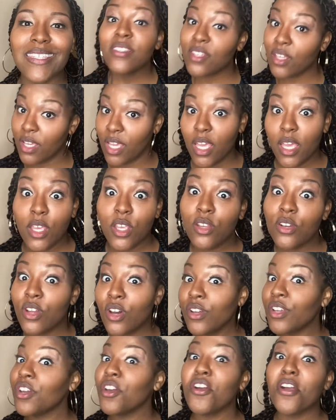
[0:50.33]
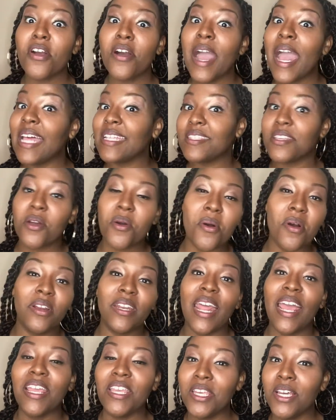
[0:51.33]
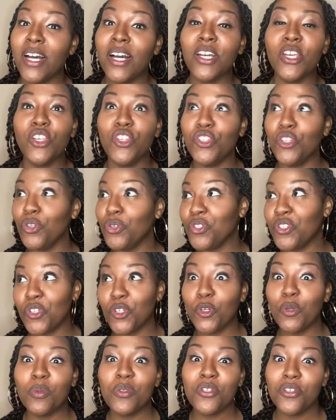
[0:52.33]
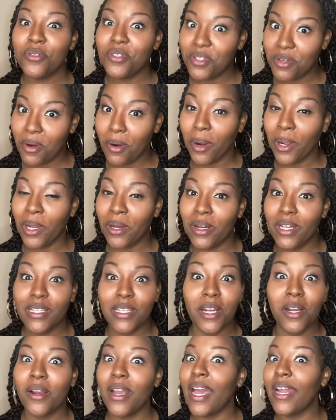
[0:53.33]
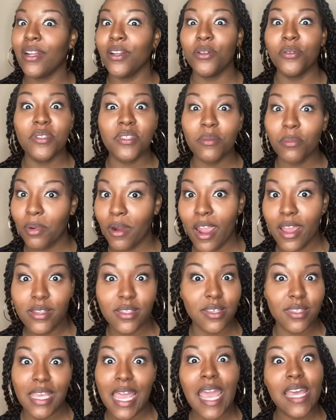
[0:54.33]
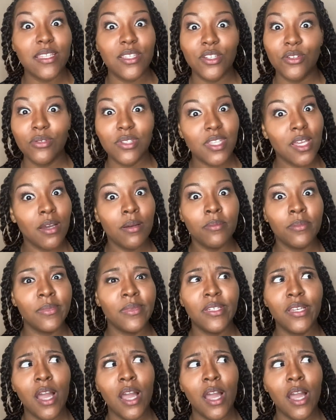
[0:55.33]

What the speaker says: So yeah, you know your girl had to go on that young YouTube tutorial and learn how to do some braids, because I had to do something.